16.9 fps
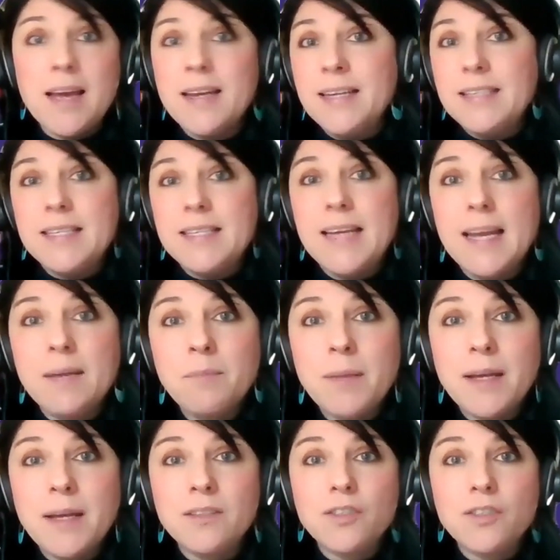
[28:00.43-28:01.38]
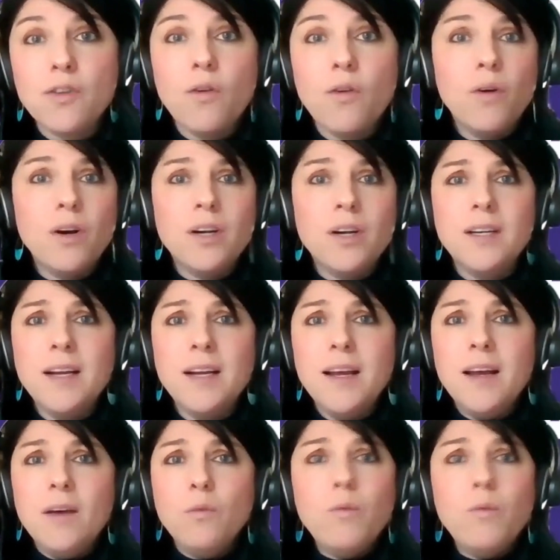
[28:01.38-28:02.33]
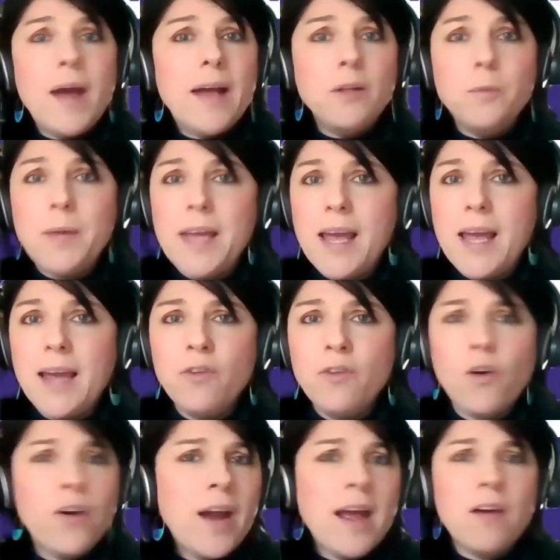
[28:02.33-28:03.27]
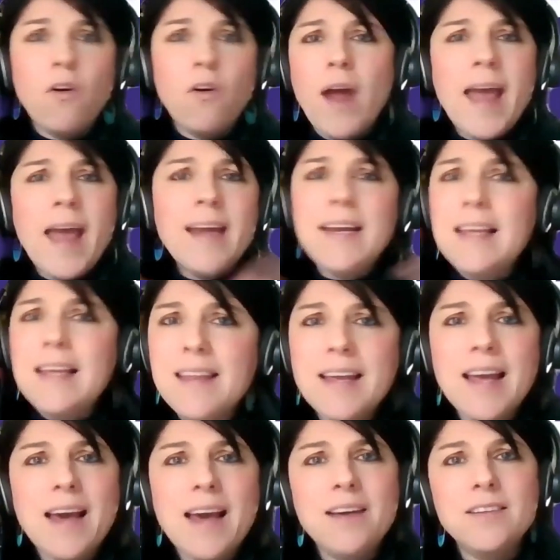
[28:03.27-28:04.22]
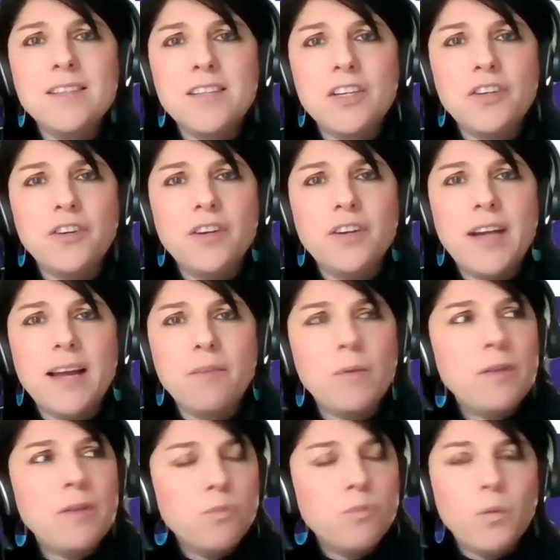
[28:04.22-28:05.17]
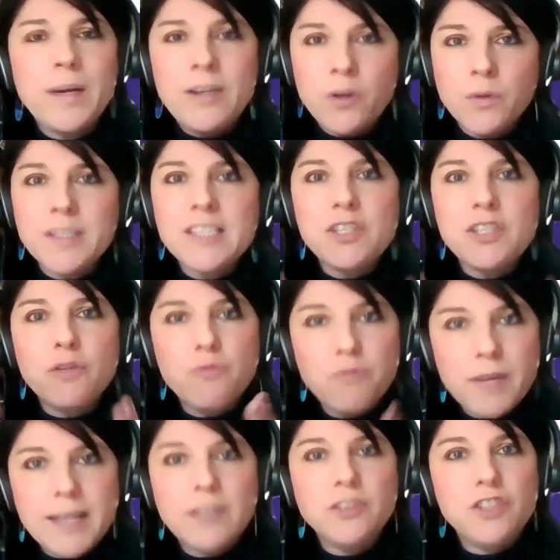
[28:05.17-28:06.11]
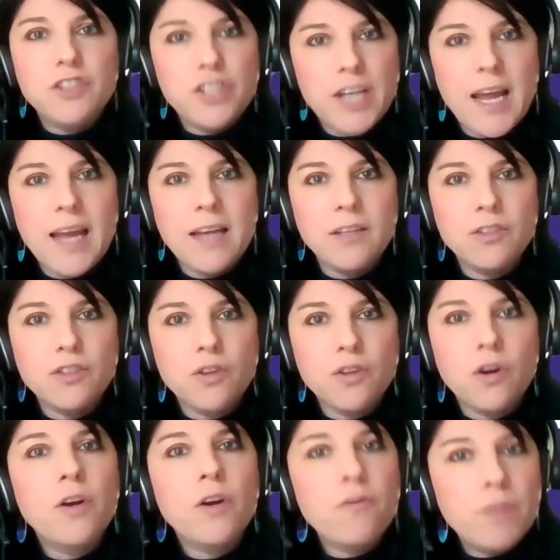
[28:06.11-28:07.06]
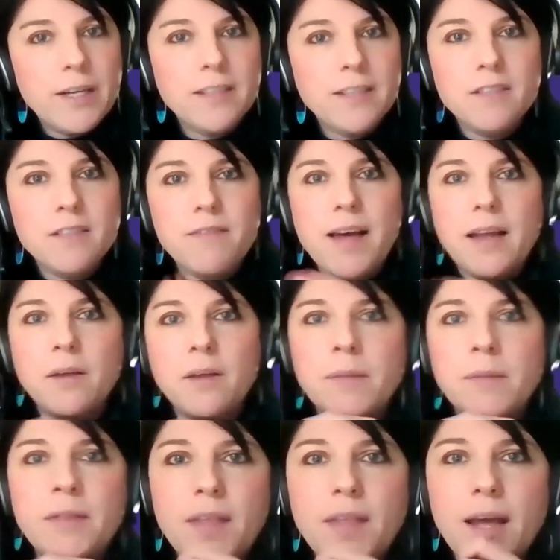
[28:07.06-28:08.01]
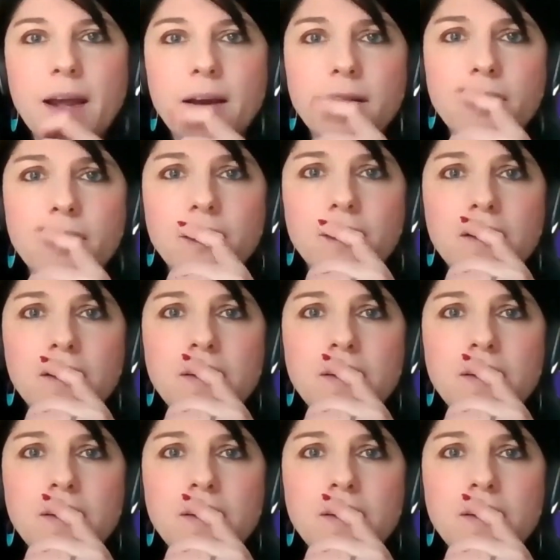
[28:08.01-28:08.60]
in attainment or well-being, or anything else that you're like, we noticed a real change or a real development there?